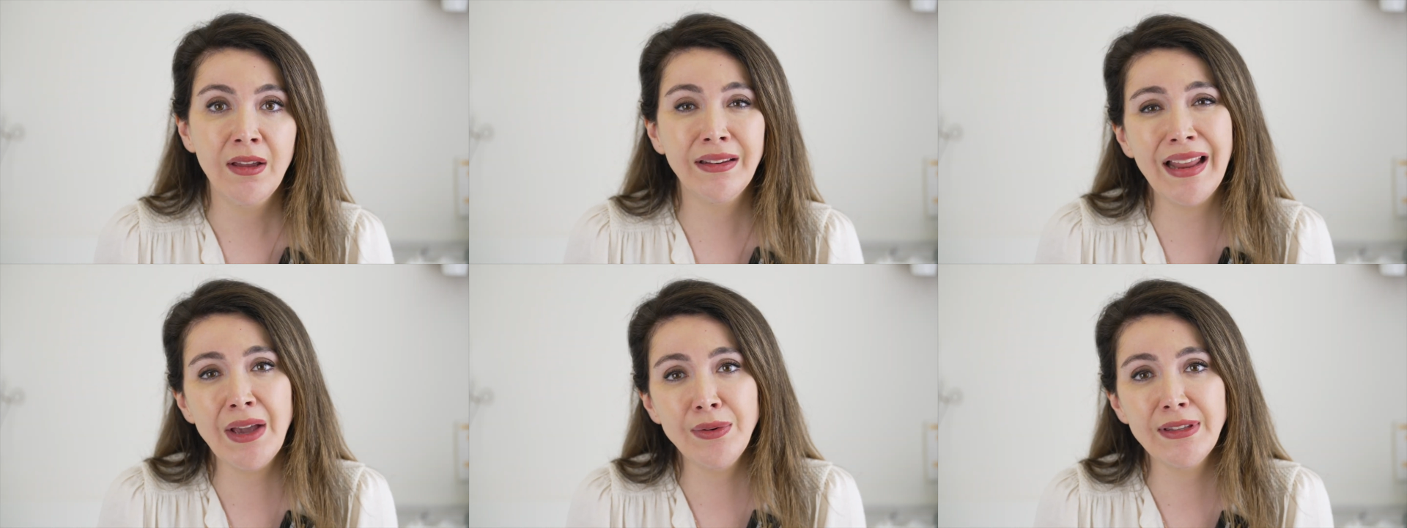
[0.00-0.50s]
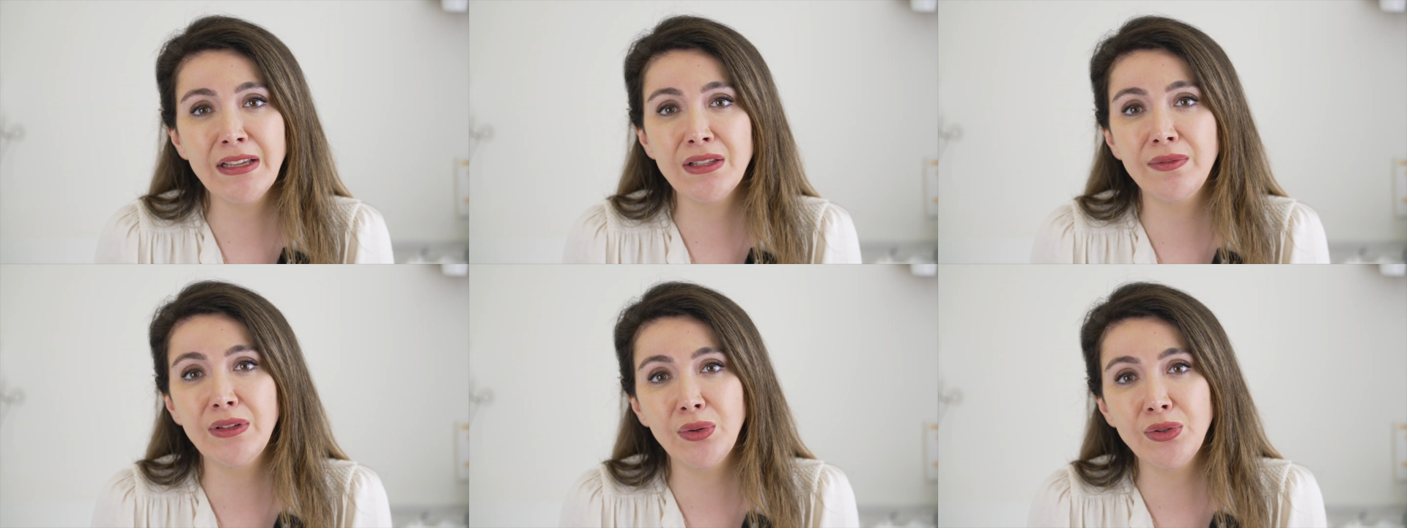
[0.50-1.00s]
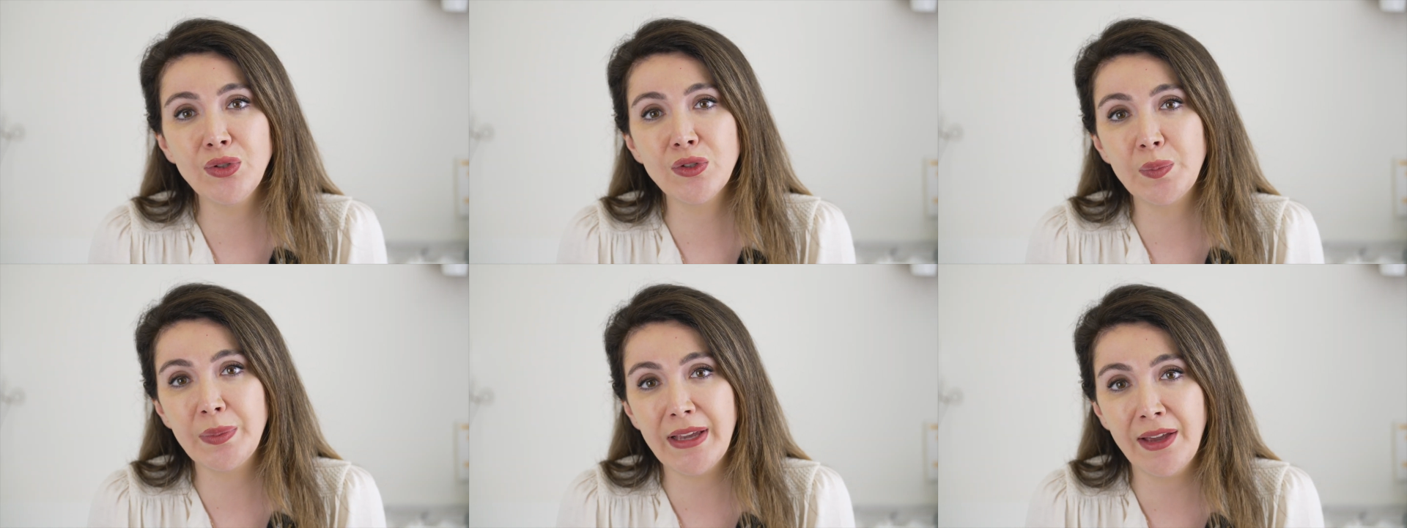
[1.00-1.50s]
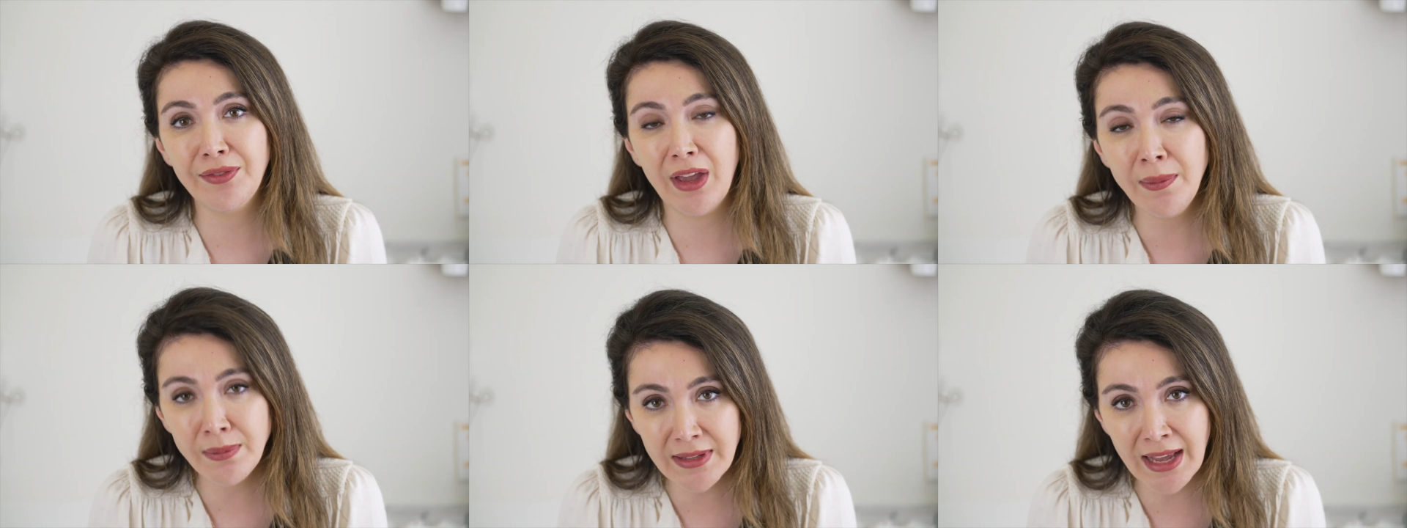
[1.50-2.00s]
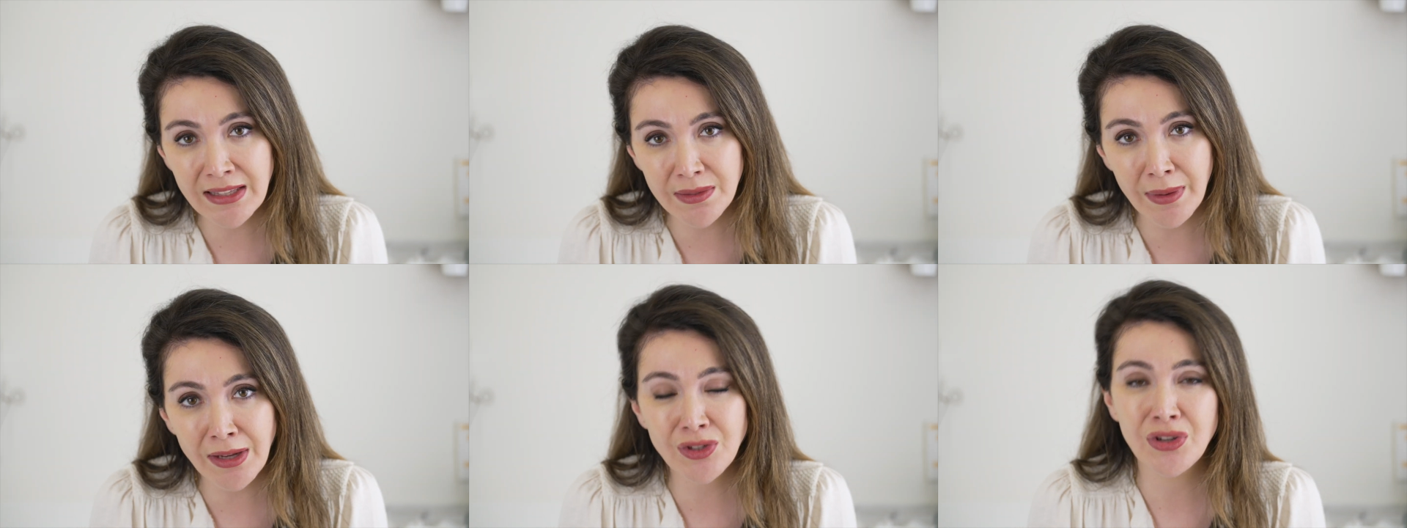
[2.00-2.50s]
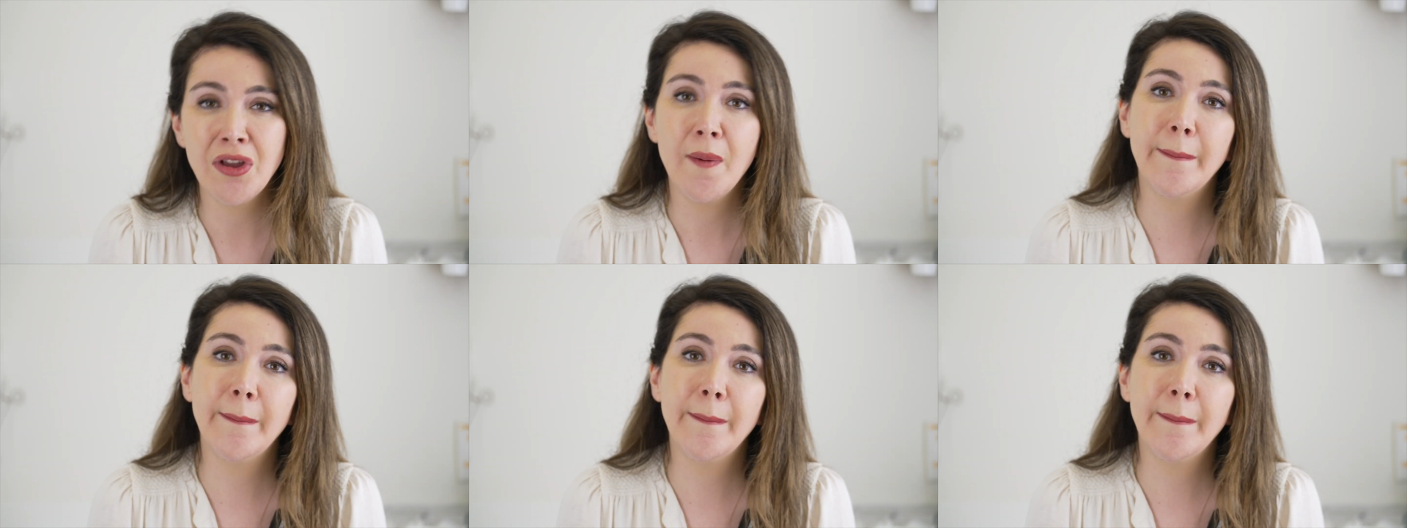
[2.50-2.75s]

Nowadays, we don't use PFMs as much